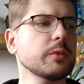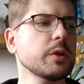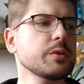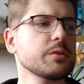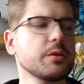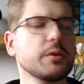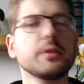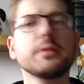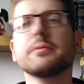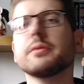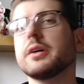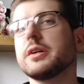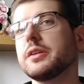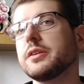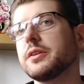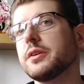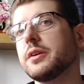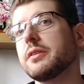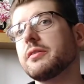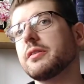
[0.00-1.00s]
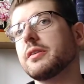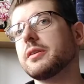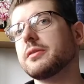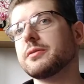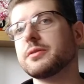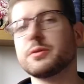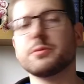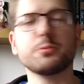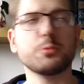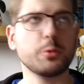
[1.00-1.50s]
Sorry, I need to have a
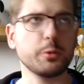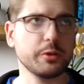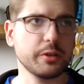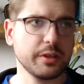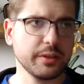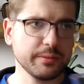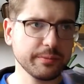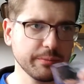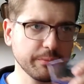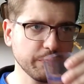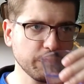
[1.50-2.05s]
glass of water.